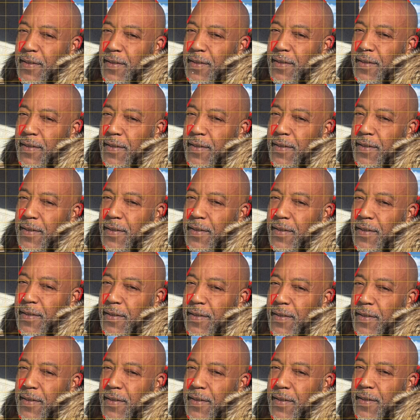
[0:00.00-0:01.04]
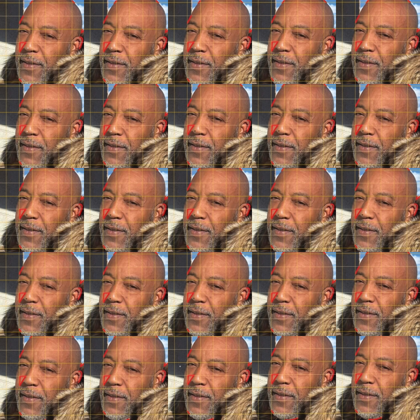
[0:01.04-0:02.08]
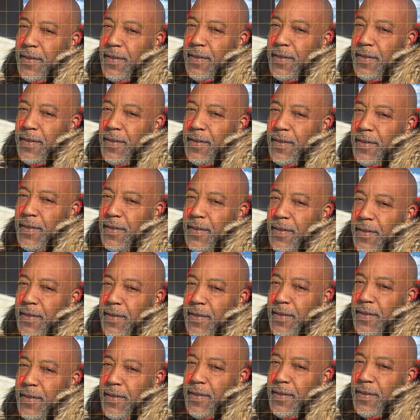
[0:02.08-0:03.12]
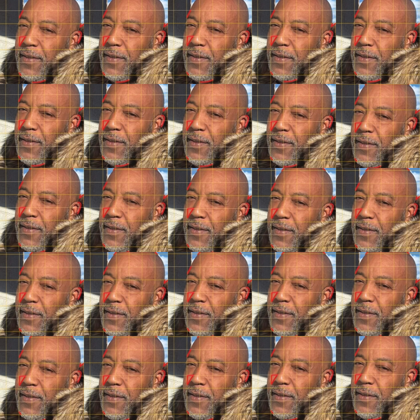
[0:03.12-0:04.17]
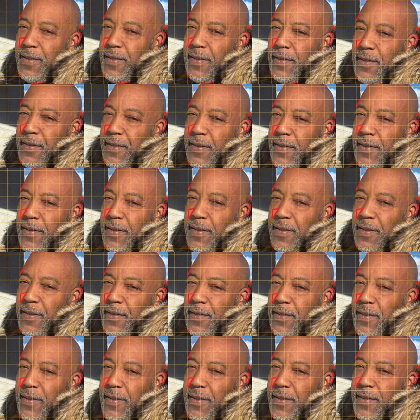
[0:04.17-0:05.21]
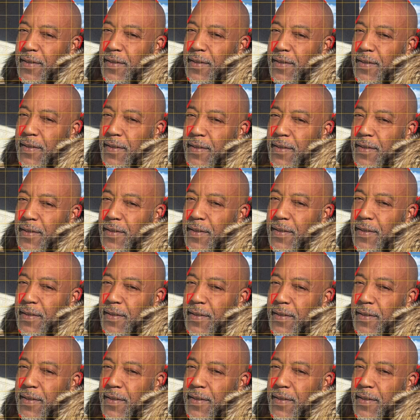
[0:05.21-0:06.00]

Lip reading: and the outer edge of the nose. And so then when I go back to